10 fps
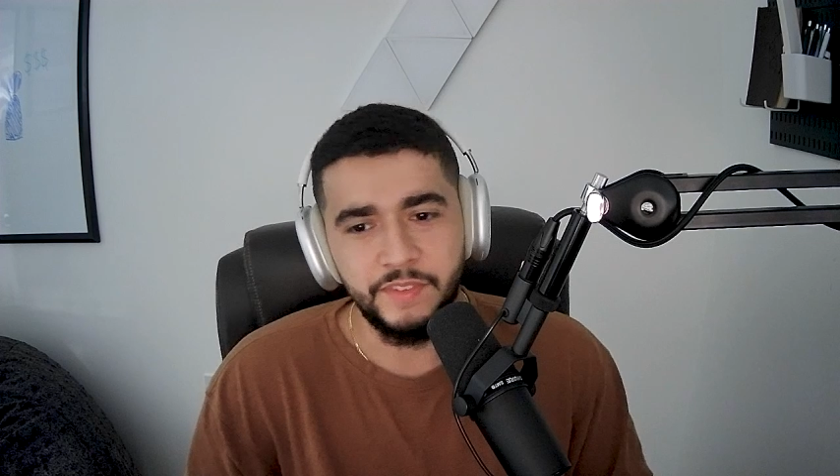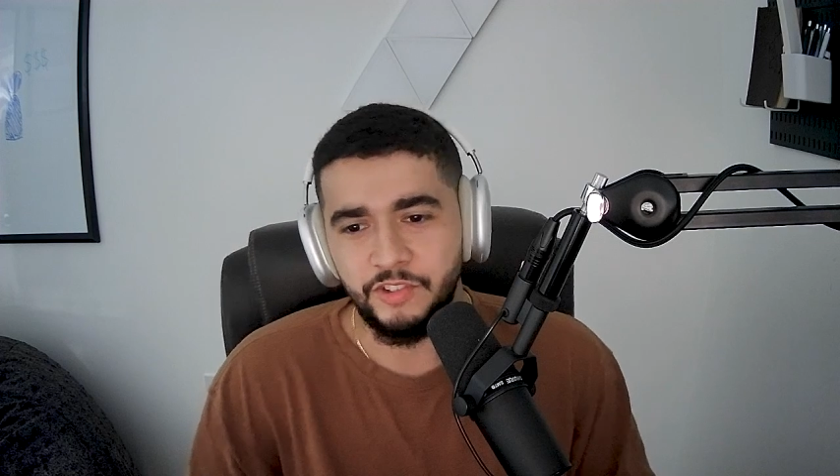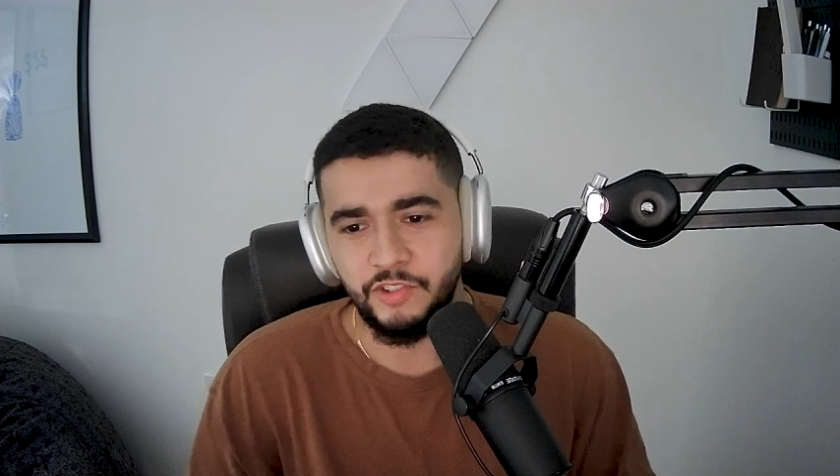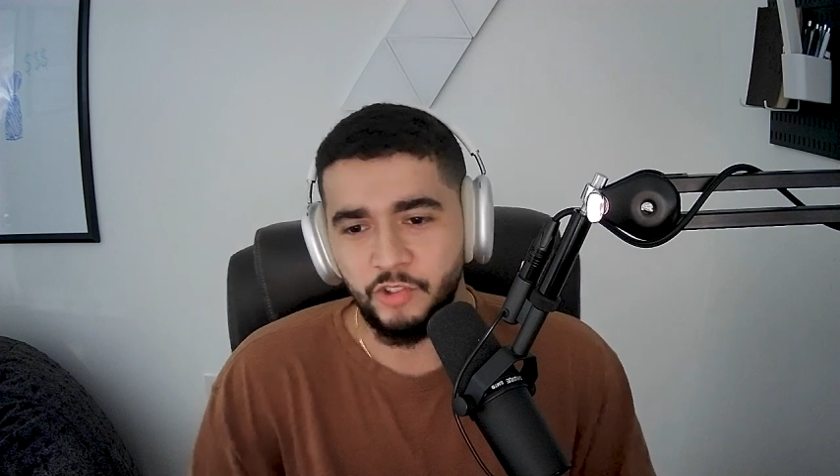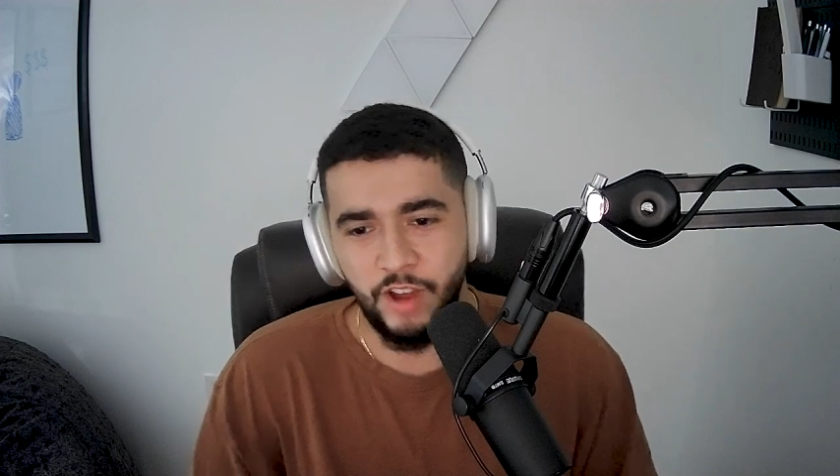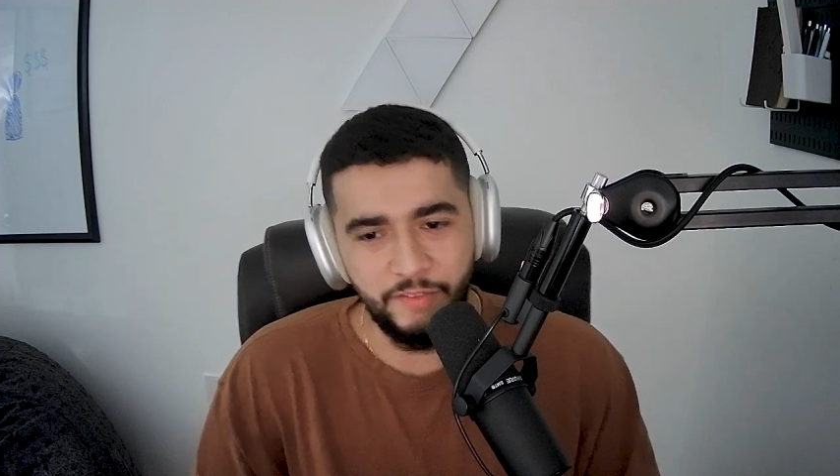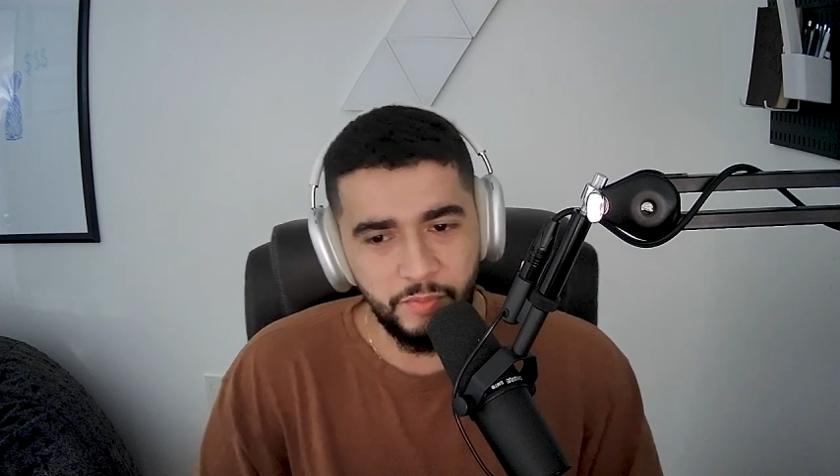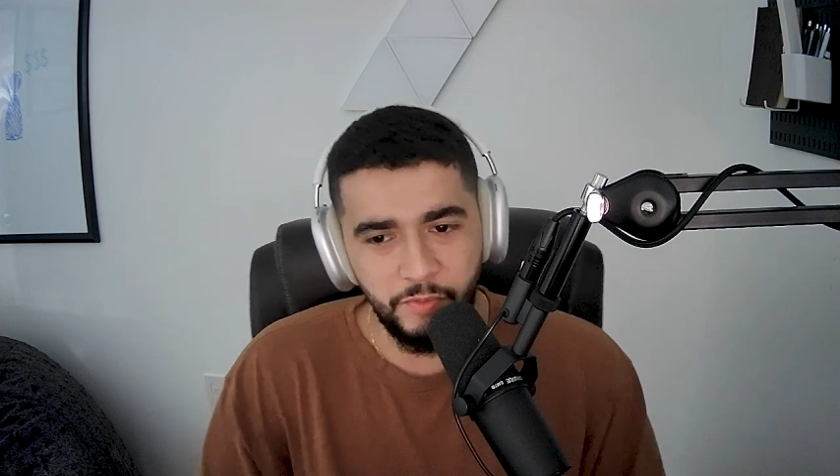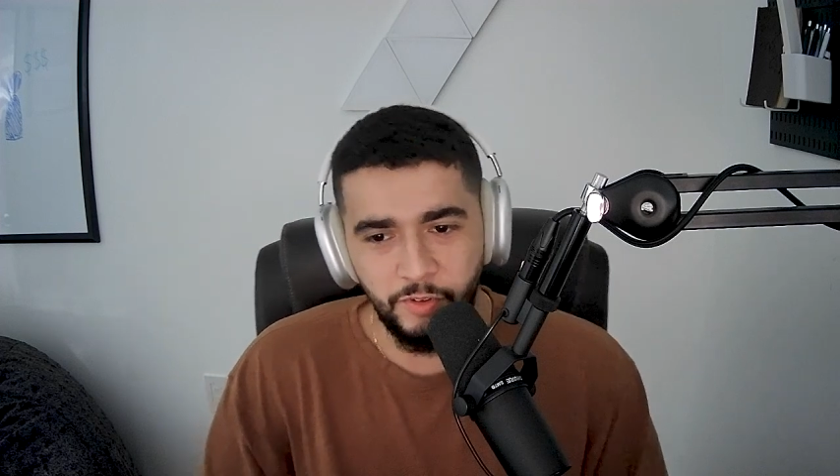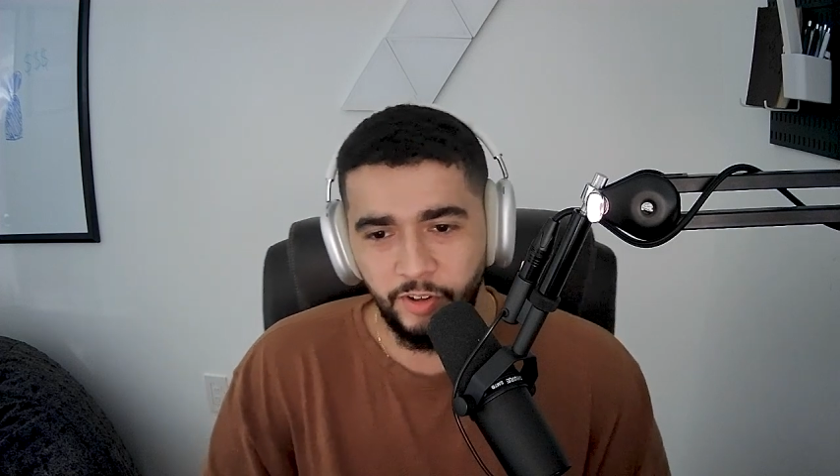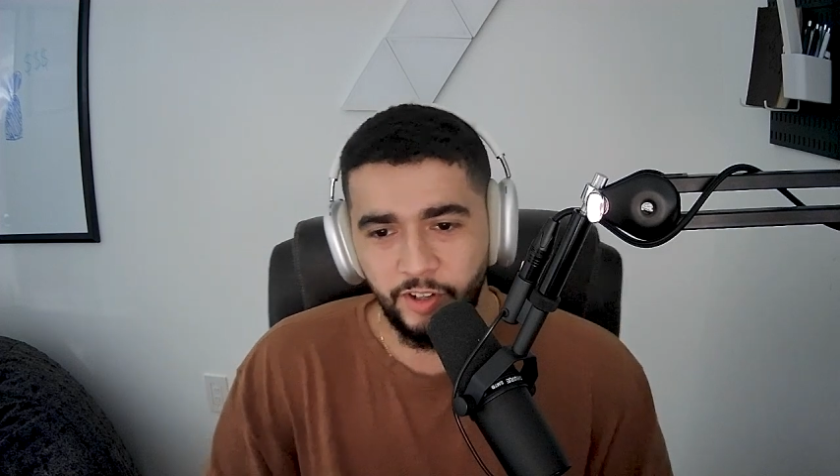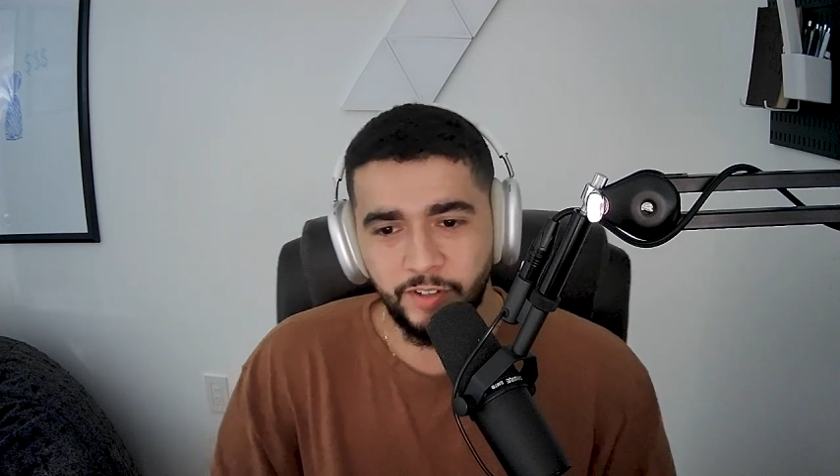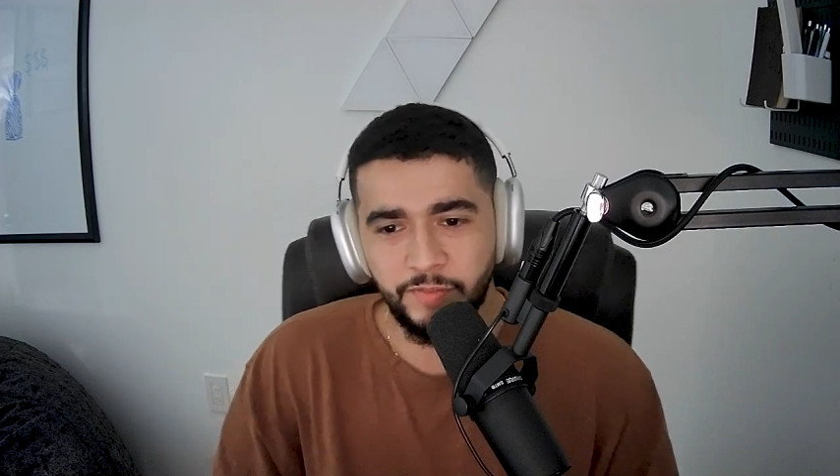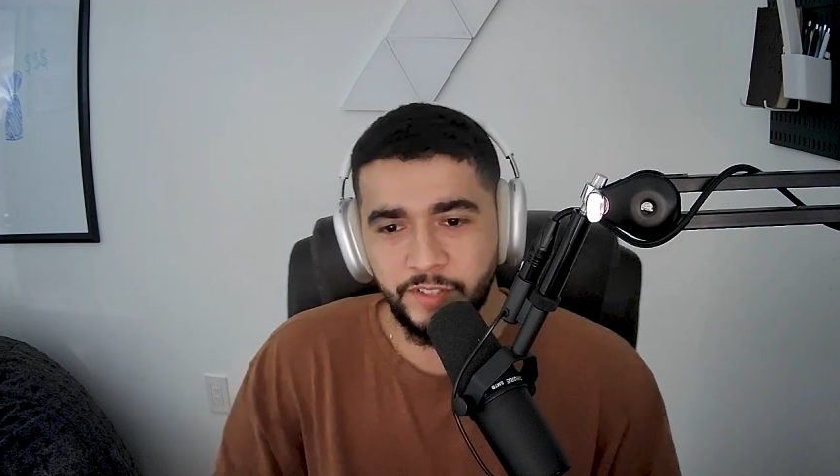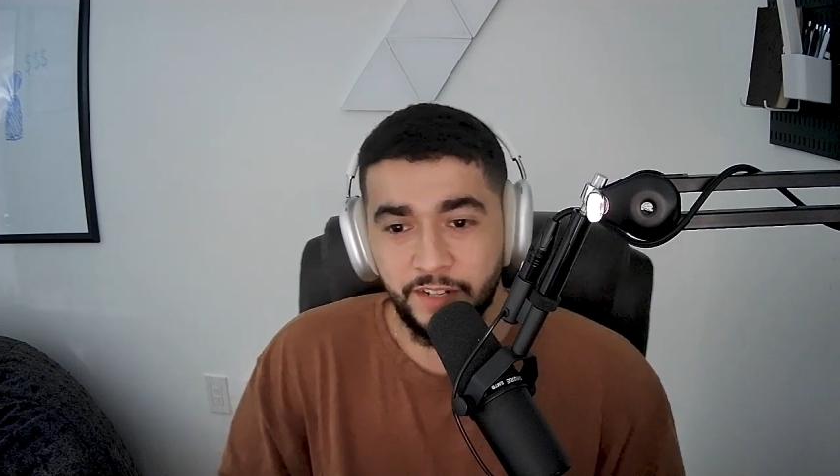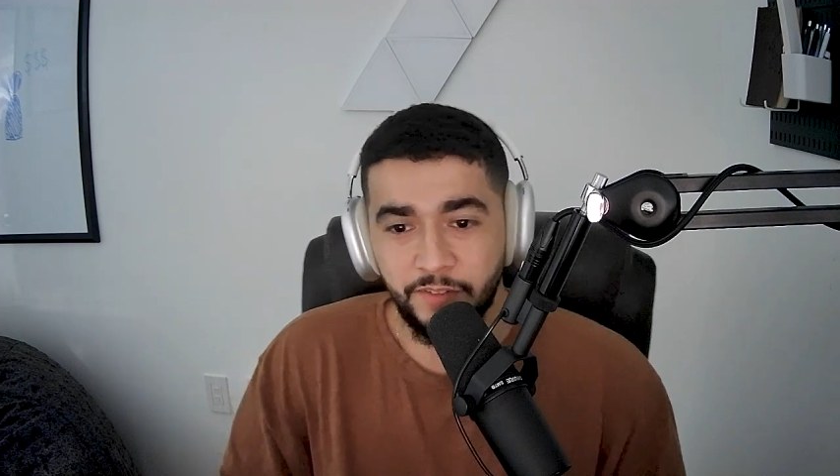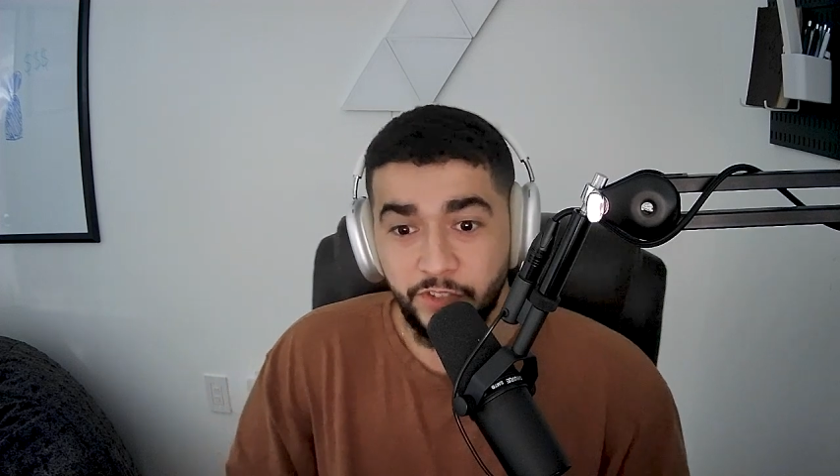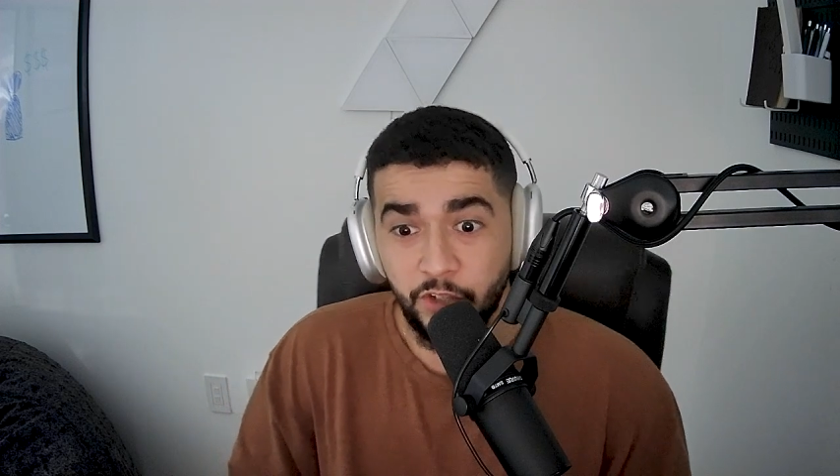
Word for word: travel more, get a